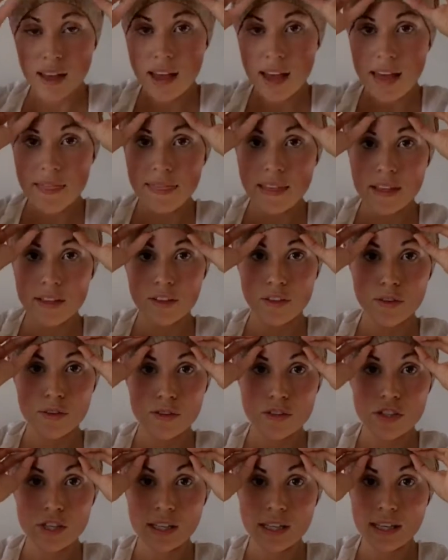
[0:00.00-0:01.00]
And then
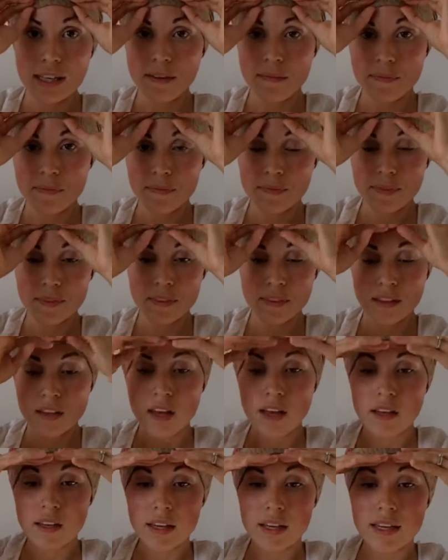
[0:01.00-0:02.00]
usually,
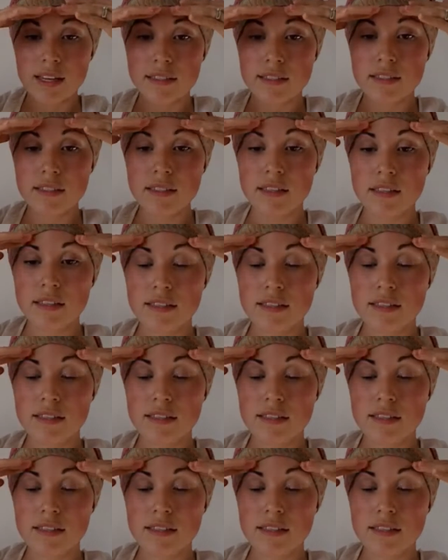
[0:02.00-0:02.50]
because